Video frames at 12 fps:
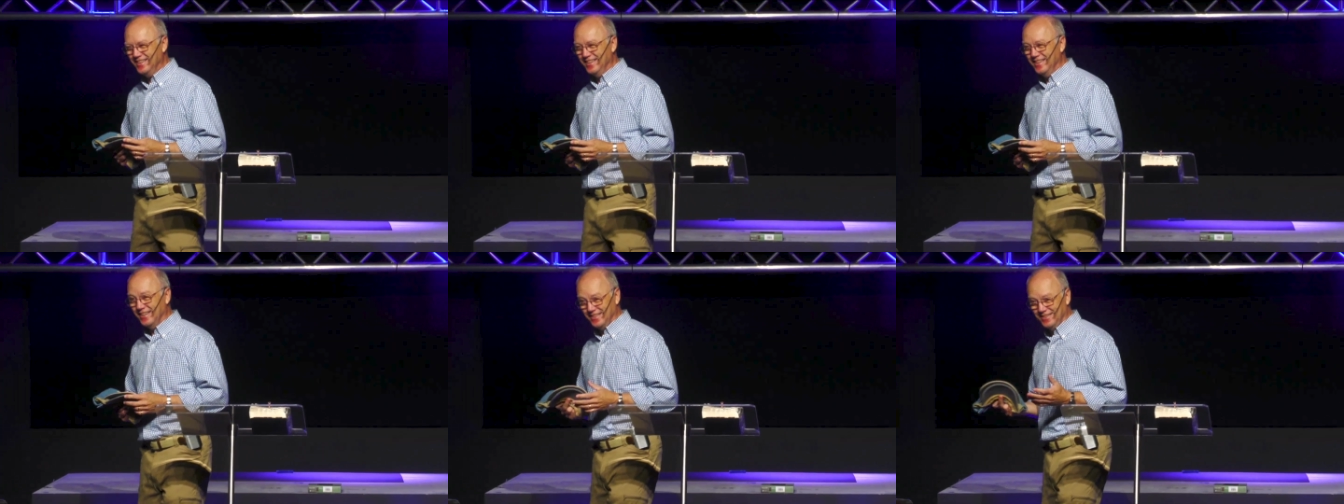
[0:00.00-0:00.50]

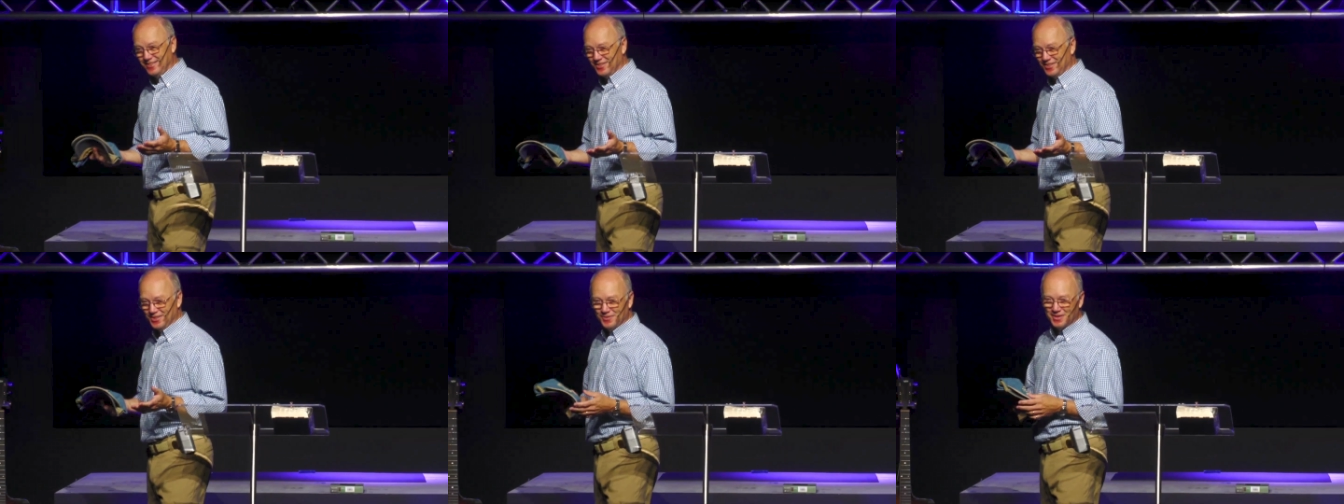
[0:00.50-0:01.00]
And then
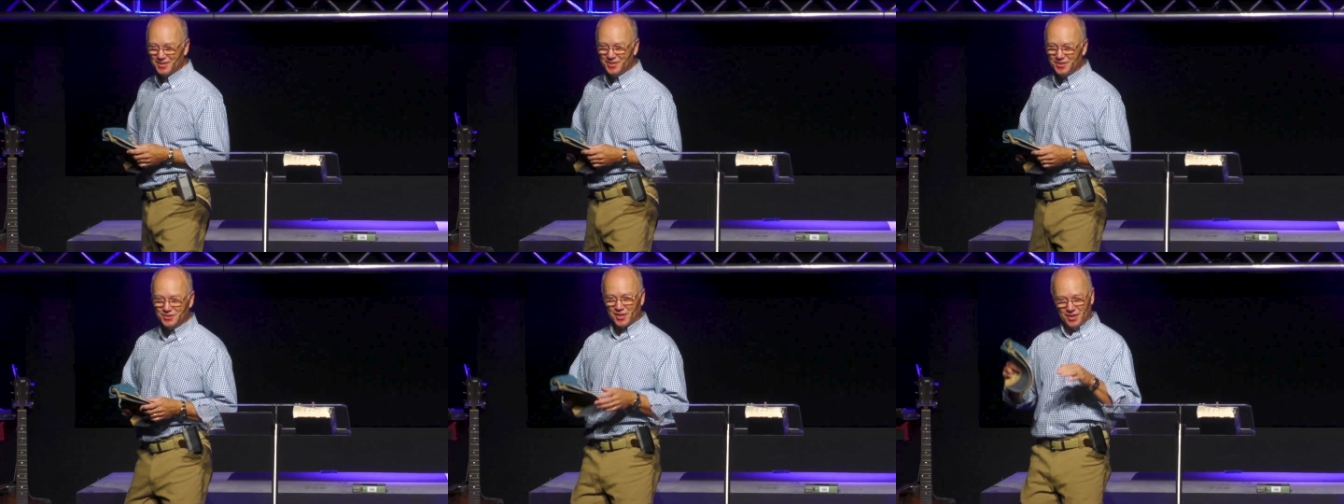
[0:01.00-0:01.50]
31
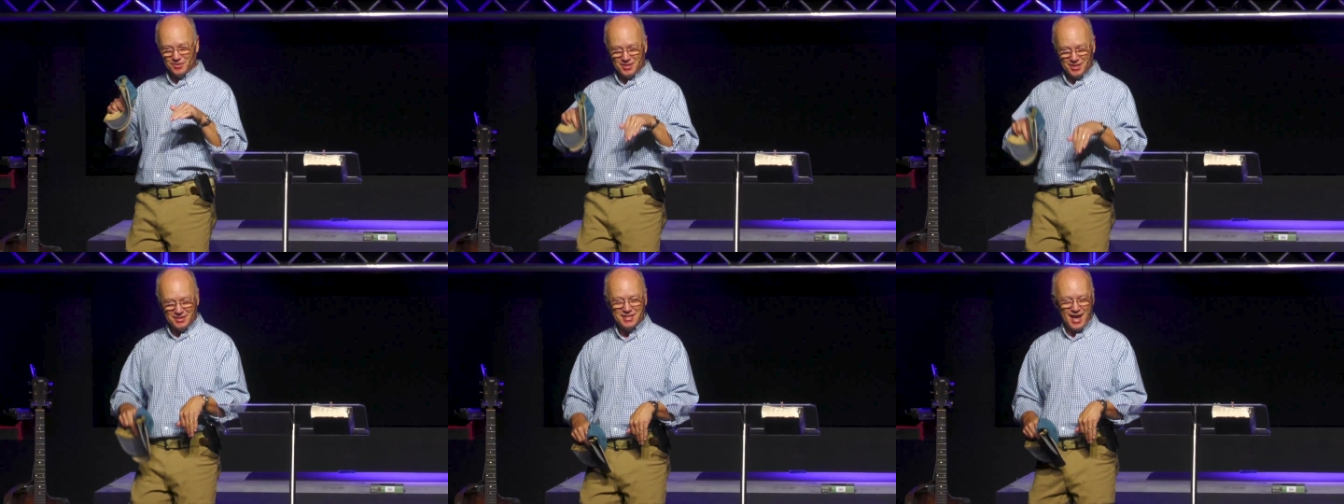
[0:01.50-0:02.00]
years ago
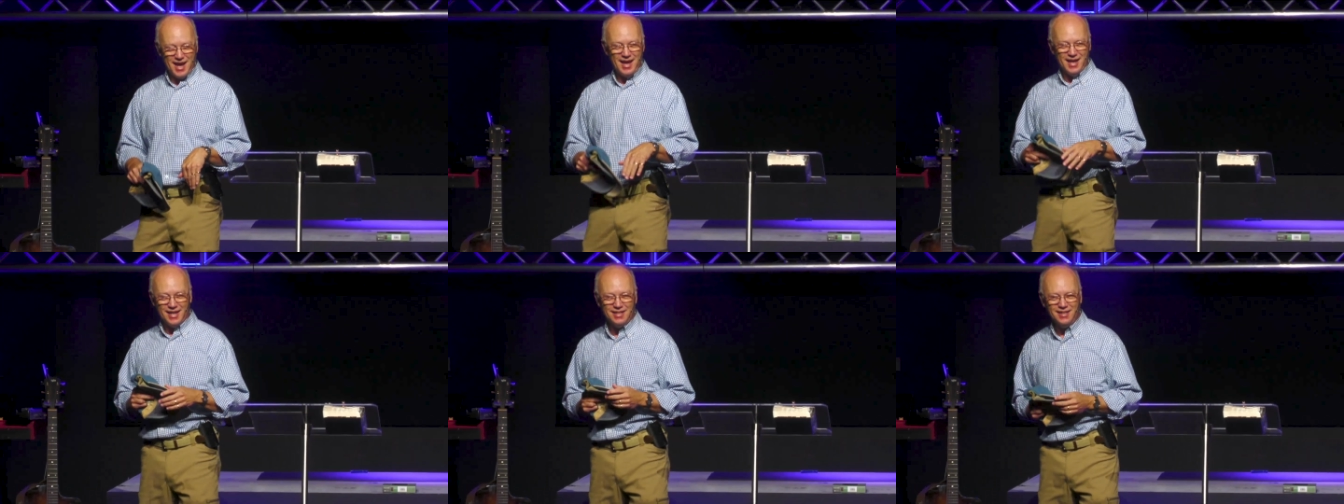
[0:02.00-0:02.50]

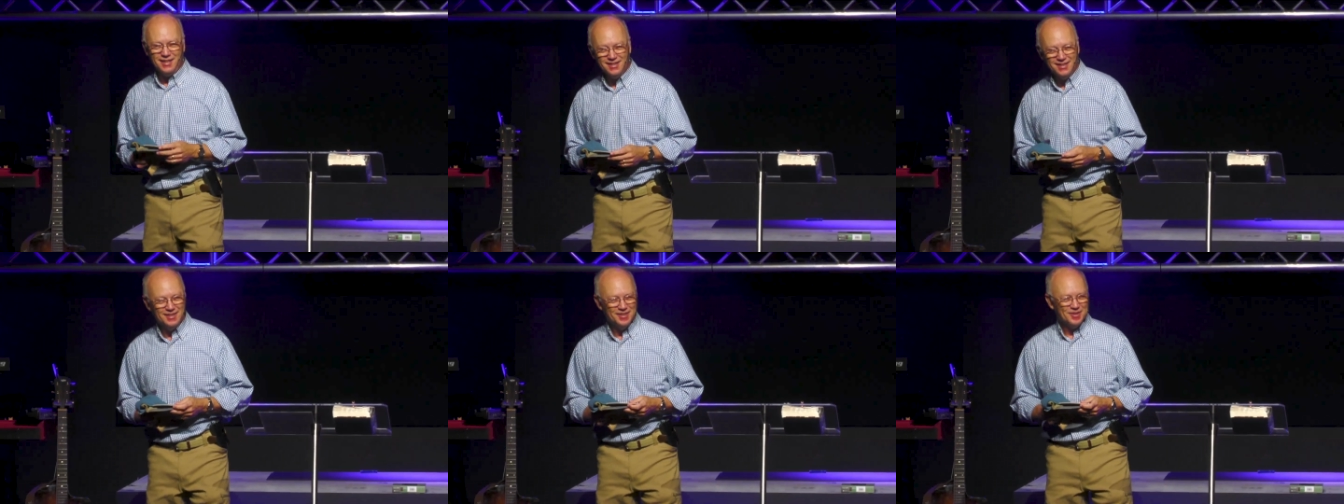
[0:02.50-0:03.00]
today,
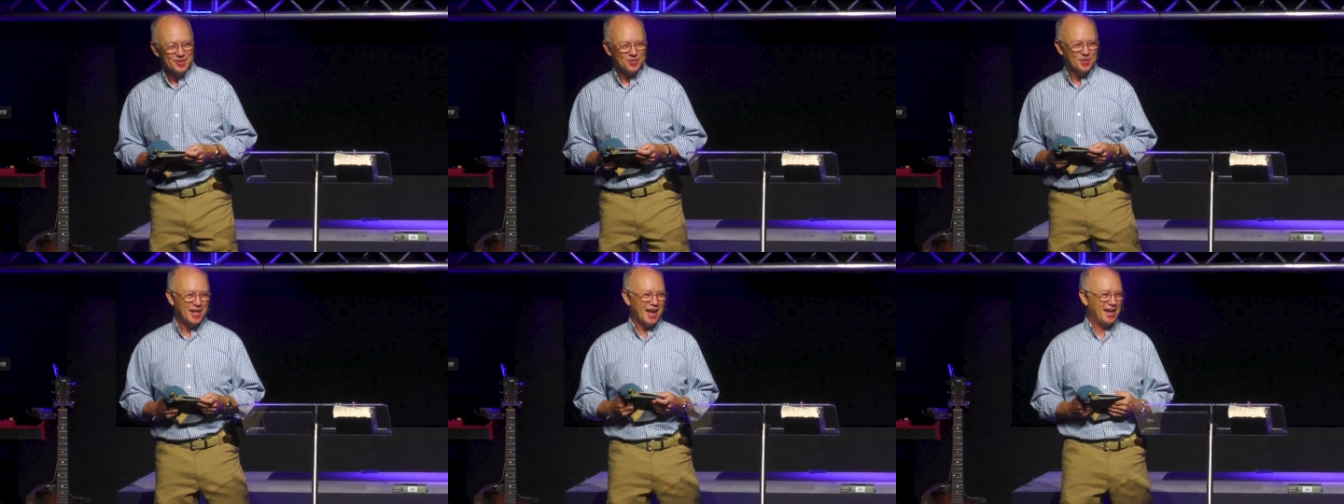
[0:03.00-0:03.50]
we
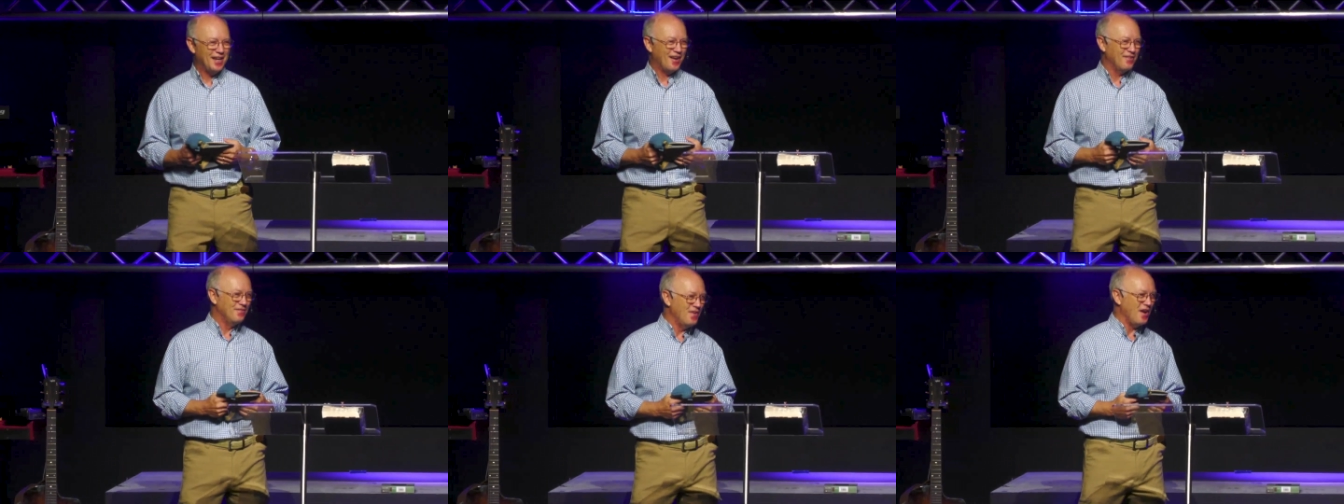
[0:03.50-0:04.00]
had our
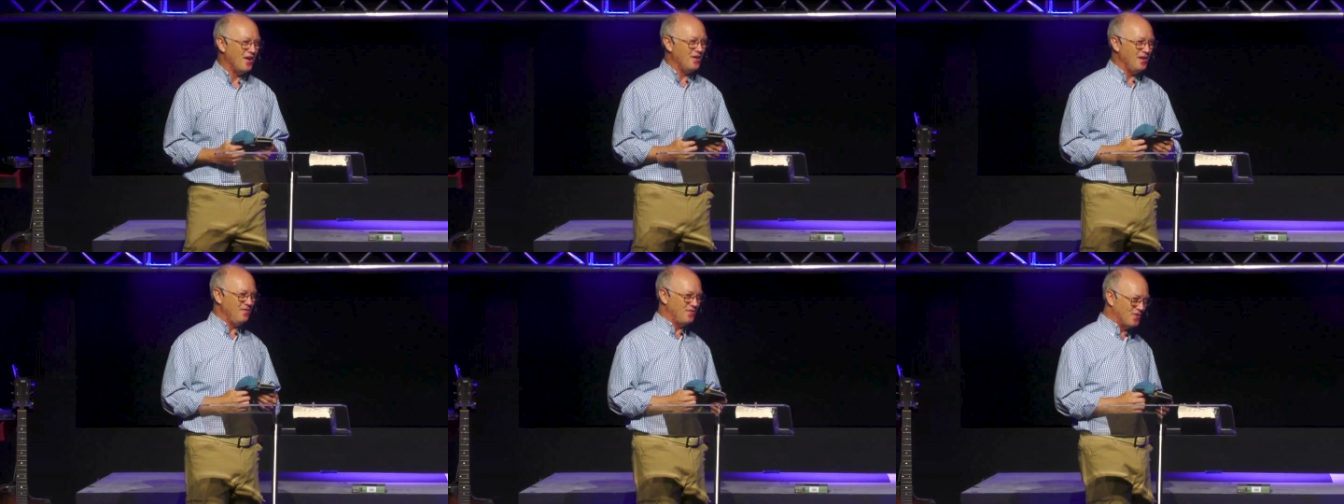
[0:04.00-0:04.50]
very
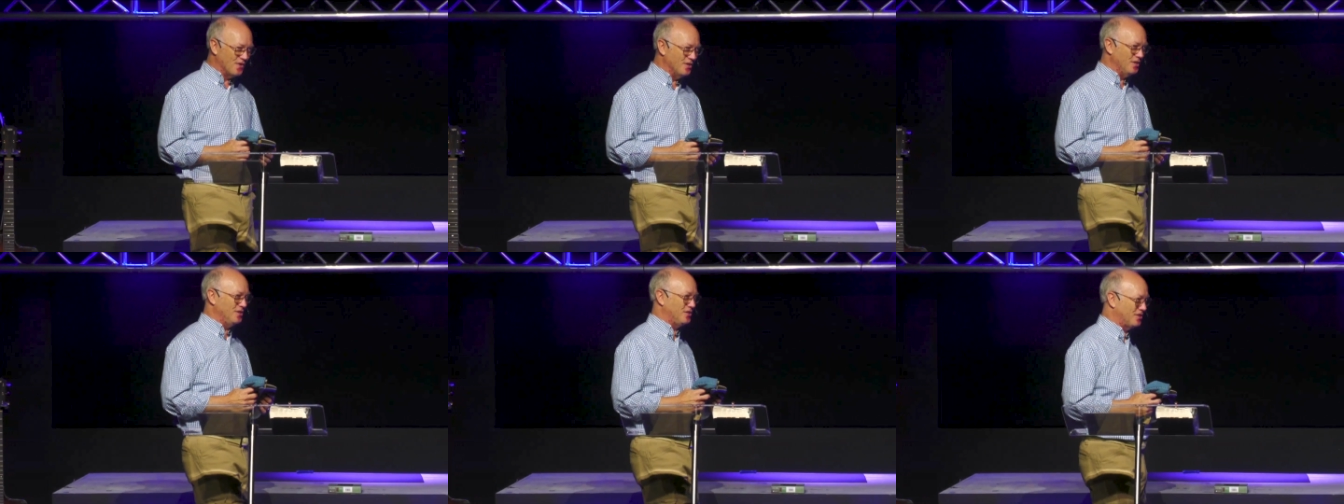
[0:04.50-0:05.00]

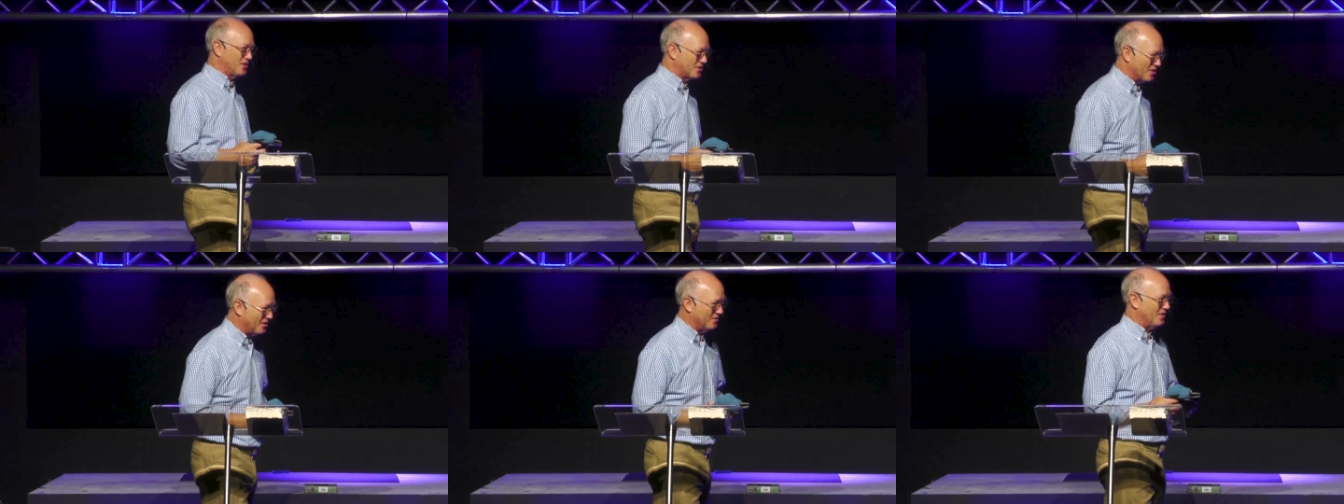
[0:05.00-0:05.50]
first
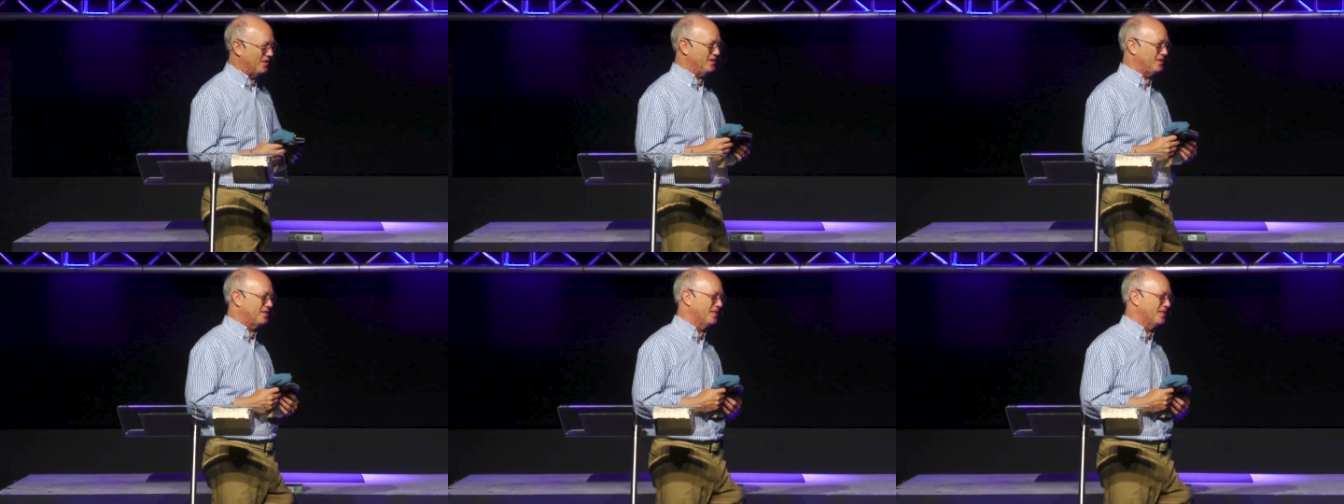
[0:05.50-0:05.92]
service